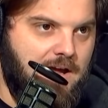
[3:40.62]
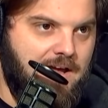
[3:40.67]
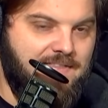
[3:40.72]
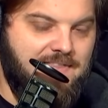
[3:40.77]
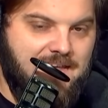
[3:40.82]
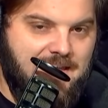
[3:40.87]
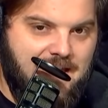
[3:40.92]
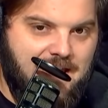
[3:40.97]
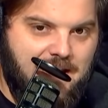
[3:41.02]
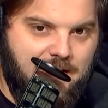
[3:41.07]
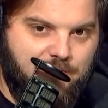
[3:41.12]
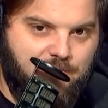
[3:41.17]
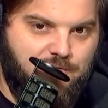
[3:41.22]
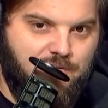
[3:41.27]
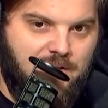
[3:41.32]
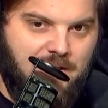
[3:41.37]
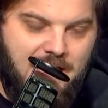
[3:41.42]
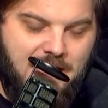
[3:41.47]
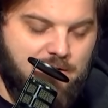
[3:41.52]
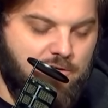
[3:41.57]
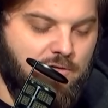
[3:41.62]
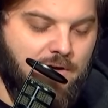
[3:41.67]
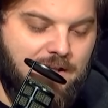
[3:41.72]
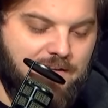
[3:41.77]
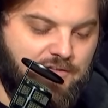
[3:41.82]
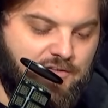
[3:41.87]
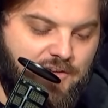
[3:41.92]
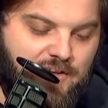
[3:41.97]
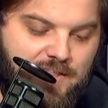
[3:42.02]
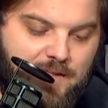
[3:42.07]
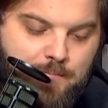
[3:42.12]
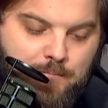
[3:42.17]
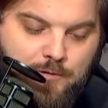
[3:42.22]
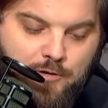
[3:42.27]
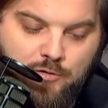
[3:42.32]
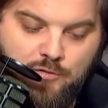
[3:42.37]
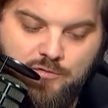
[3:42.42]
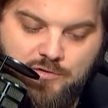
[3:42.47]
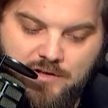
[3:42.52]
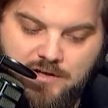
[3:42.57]
In the NFC. I do not see them
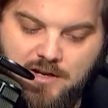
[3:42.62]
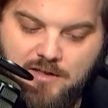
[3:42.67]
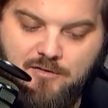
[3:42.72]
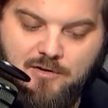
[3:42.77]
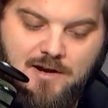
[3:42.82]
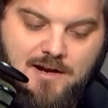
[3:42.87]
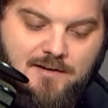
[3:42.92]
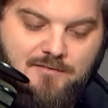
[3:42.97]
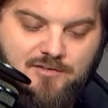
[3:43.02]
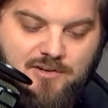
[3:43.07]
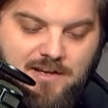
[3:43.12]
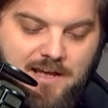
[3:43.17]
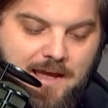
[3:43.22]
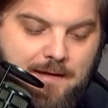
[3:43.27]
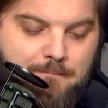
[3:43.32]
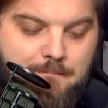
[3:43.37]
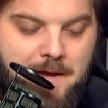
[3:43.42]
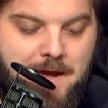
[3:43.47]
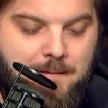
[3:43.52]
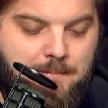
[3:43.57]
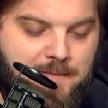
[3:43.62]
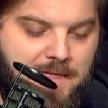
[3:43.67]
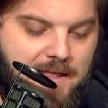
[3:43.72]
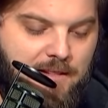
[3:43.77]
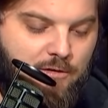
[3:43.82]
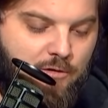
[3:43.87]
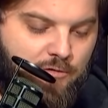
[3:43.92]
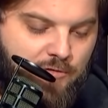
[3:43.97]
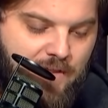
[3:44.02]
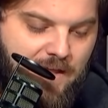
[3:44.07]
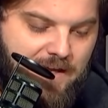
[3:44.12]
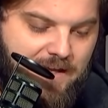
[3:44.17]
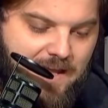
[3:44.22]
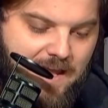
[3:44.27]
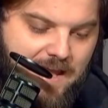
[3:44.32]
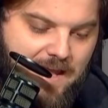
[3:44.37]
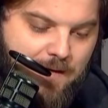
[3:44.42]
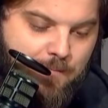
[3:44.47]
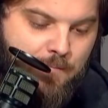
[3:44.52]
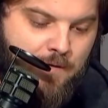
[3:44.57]
losing another NFC game. Maybe they lose that
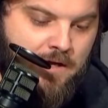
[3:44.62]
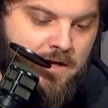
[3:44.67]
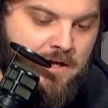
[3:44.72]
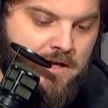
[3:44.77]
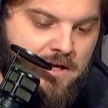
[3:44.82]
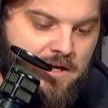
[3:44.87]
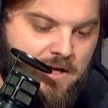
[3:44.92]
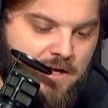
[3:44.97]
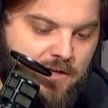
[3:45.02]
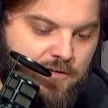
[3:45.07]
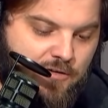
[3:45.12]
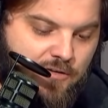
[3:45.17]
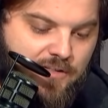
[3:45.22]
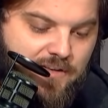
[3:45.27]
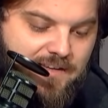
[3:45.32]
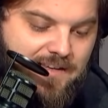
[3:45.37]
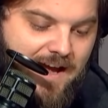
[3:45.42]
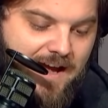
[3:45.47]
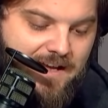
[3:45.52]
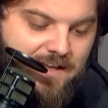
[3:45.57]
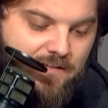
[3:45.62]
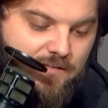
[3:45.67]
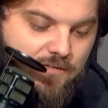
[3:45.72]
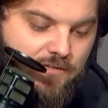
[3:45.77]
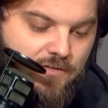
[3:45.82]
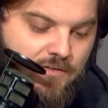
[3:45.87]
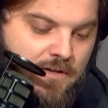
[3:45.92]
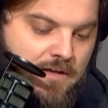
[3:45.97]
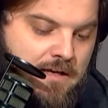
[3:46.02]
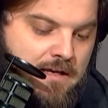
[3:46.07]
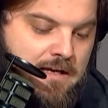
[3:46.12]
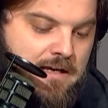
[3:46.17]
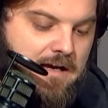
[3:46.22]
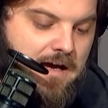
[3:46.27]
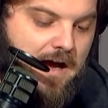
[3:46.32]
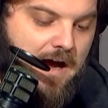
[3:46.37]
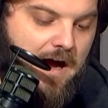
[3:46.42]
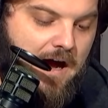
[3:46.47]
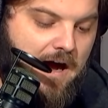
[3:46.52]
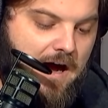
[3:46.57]
game to the Titans.
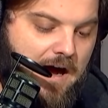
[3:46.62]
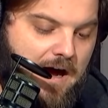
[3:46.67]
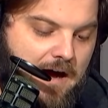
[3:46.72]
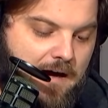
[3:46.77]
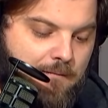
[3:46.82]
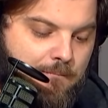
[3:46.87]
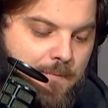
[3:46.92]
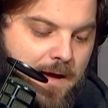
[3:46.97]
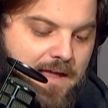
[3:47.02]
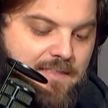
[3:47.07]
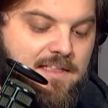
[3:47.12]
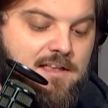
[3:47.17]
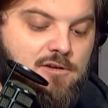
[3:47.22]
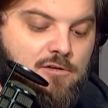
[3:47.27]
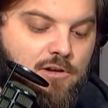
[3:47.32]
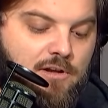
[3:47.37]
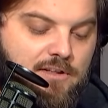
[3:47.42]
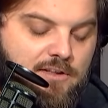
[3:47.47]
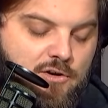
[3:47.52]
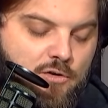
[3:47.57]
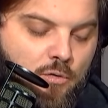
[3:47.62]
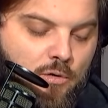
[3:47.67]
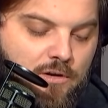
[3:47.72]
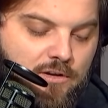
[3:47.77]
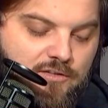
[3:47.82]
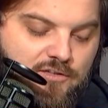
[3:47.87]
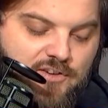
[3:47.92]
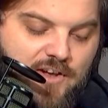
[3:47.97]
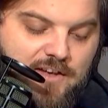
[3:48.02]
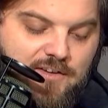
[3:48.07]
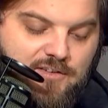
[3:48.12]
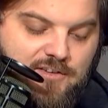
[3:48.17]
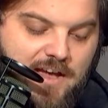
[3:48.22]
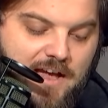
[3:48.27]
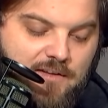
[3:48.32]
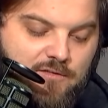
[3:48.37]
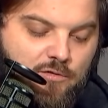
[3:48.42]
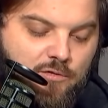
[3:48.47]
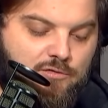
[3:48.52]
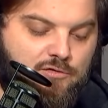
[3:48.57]
And then you look at the New Orleans Saints
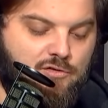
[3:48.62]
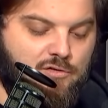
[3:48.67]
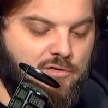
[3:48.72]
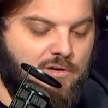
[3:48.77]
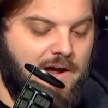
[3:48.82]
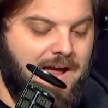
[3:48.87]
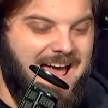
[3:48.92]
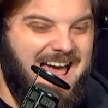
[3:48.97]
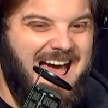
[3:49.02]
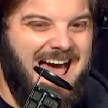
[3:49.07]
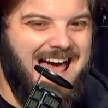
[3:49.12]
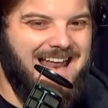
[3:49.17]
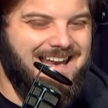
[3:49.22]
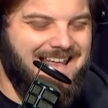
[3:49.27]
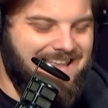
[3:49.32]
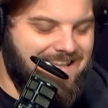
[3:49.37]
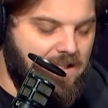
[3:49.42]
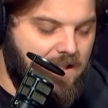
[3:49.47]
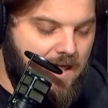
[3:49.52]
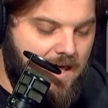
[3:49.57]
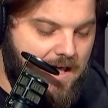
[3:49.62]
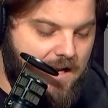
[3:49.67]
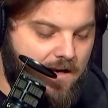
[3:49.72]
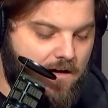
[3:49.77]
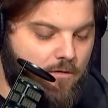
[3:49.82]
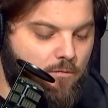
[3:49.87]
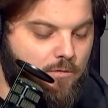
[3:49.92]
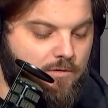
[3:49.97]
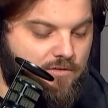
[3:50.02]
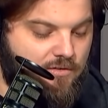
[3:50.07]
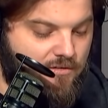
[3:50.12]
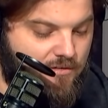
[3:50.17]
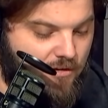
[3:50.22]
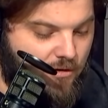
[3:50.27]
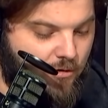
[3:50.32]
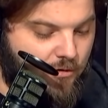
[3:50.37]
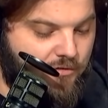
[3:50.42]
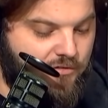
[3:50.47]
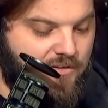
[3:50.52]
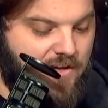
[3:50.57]
schedules. You're at Atlanta, which is a
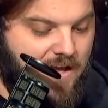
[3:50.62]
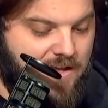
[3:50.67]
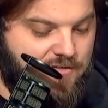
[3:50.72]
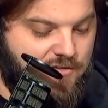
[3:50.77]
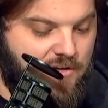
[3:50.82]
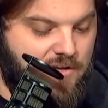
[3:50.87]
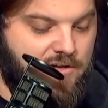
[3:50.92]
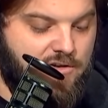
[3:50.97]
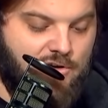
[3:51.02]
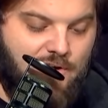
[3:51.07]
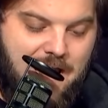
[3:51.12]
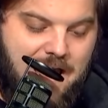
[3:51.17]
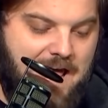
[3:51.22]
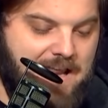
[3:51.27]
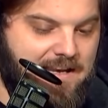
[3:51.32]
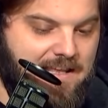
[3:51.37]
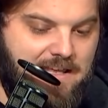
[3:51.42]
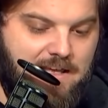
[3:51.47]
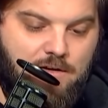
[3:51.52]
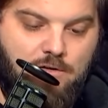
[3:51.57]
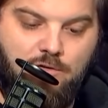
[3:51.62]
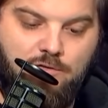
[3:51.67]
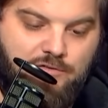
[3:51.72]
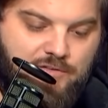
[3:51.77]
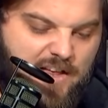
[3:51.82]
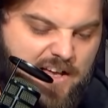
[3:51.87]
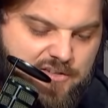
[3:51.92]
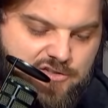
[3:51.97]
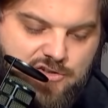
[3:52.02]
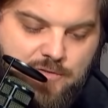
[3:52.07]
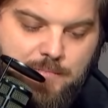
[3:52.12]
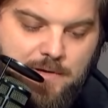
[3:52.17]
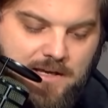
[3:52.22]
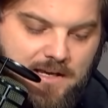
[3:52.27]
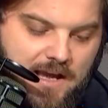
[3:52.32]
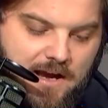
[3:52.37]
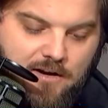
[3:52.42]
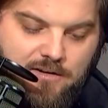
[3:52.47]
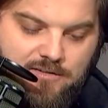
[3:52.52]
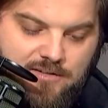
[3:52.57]
little sketchy. You're at Eagles. That should be a
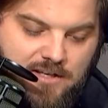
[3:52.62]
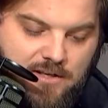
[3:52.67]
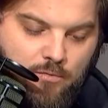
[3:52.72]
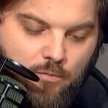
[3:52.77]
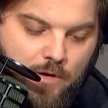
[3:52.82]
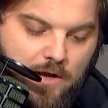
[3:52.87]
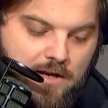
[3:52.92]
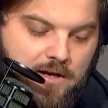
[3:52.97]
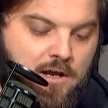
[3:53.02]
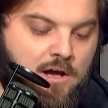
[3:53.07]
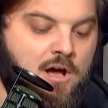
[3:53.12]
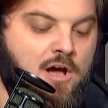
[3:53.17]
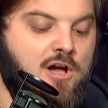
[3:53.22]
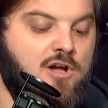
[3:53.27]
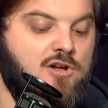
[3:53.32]
guaranteed win.